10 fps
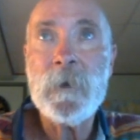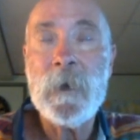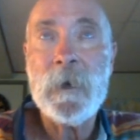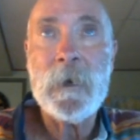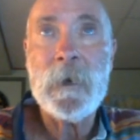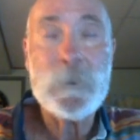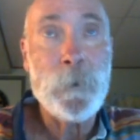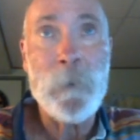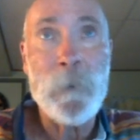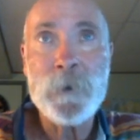as we
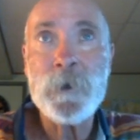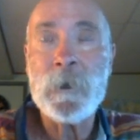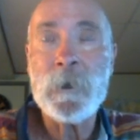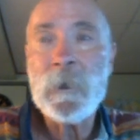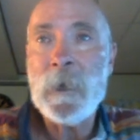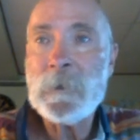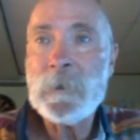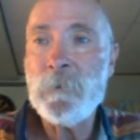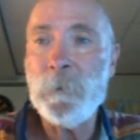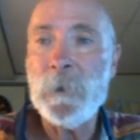mentioned in class,
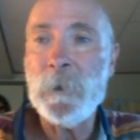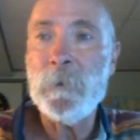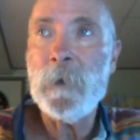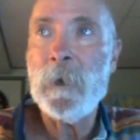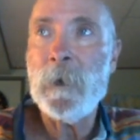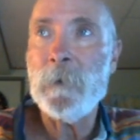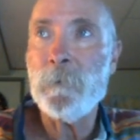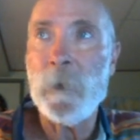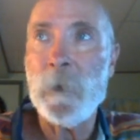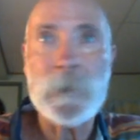would be
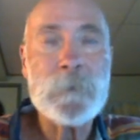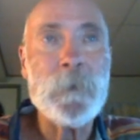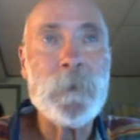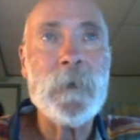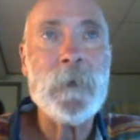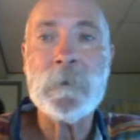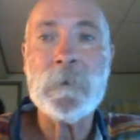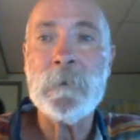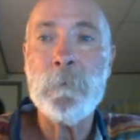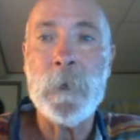running speed in bunny